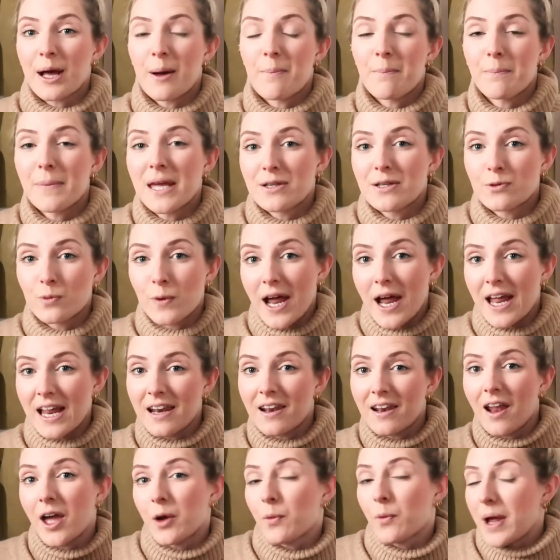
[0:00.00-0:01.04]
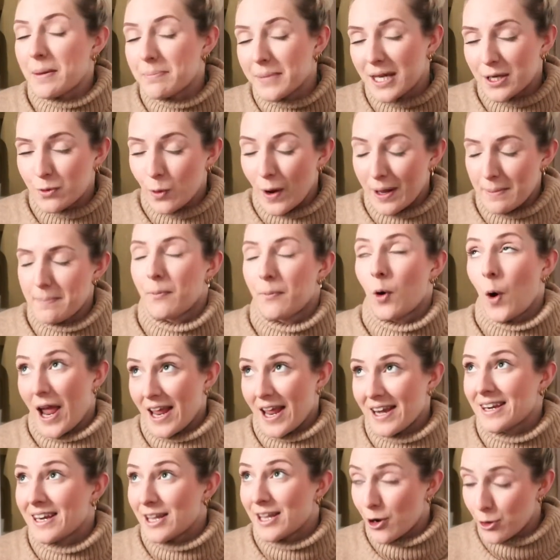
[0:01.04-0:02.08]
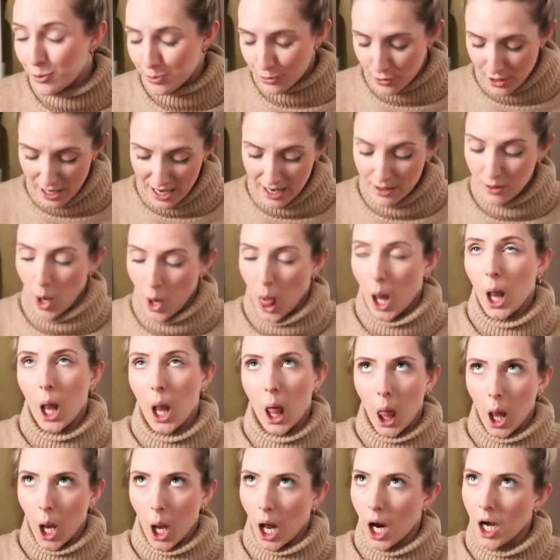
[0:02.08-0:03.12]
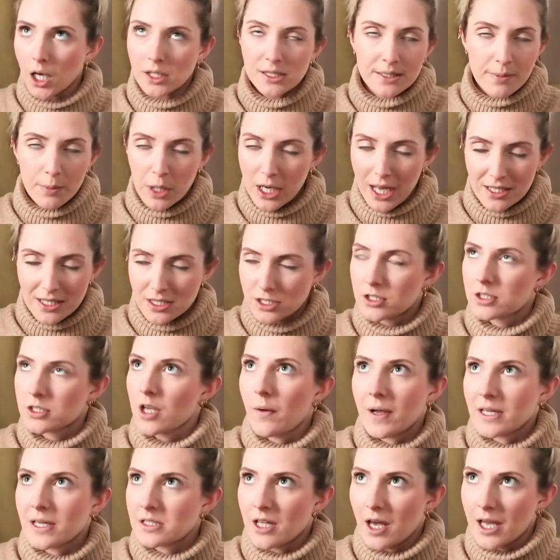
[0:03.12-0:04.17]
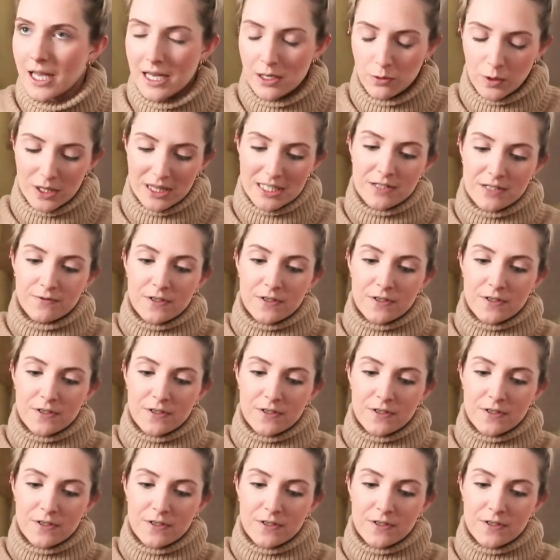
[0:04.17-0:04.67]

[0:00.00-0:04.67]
a midweight, lightweight, midweight neoprene, someone gets so excited with these